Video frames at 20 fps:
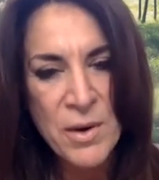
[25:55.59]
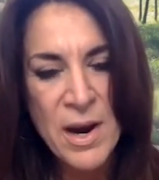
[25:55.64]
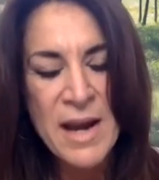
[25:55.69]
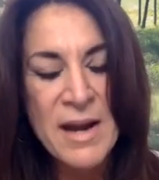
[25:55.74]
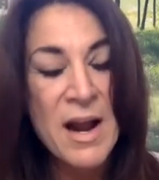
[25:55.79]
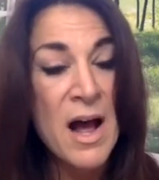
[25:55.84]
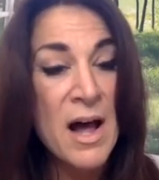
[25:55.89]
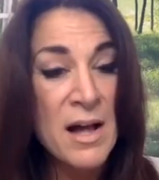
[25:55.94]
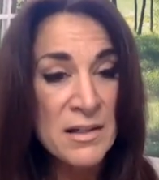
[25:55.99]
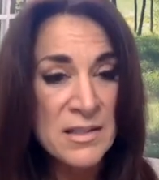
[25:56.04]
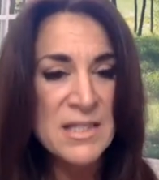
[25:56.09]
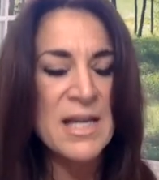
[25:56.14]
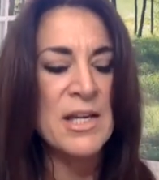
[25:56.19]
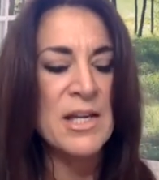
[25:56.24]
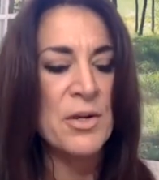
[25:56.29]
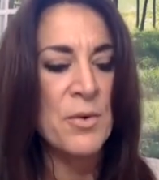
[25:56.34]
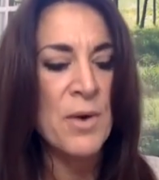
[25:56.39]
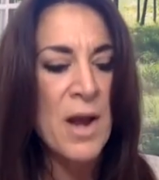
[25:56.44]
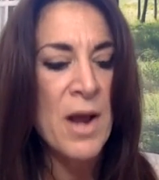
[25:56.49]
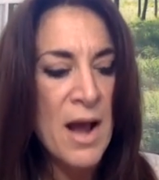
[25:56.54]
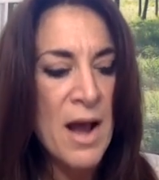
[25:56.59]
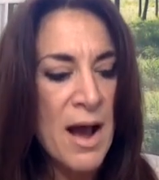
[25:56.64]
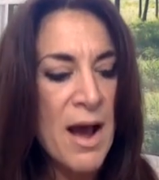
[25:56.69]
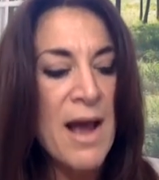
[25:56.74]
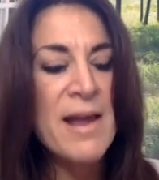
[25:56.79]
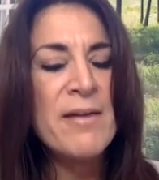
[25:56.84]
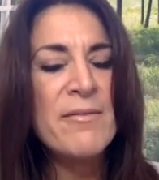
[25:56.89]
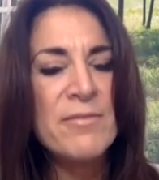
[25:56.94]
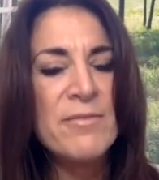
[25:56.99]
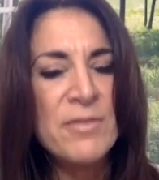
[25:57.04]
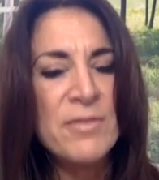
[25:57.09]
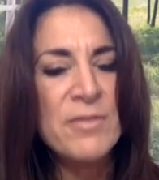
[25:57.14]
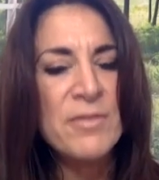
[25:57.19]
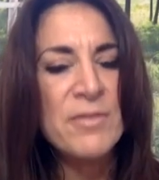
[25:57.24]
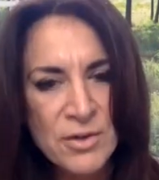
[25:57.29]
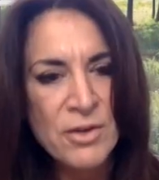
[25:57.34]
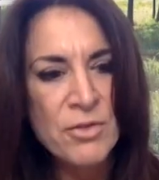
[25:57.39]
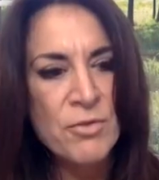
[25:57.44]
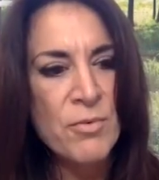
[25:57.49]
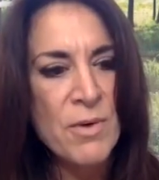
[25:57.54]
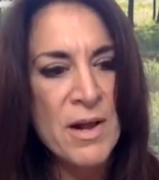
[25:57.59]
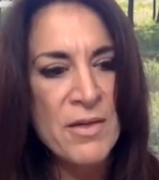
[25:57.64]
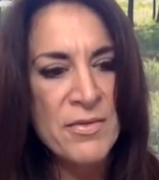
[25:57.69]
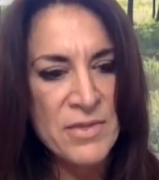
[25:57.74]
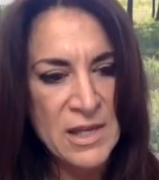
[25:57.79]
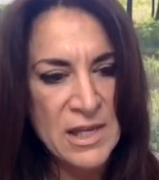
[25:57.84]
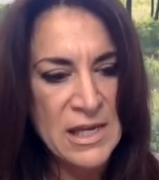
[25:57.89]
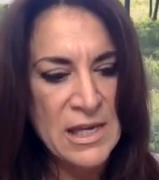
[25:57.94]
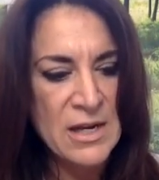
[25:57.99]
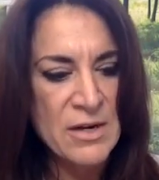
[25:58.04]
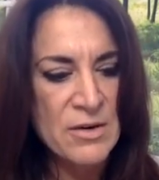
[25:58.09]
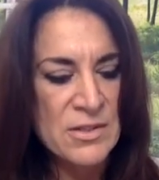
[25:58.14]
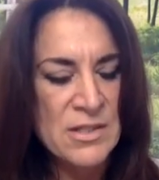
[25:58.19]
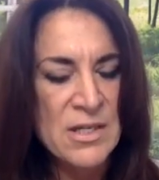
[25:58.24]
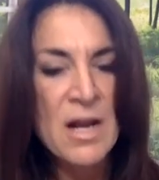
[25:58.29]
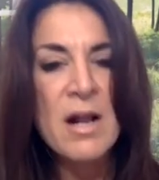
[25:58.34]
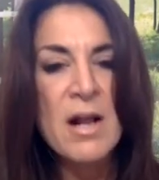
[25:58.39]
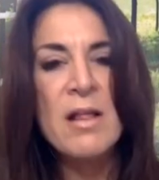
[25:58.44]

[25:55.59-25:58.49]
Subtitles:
And I'll tell you, I have learned throughout the years,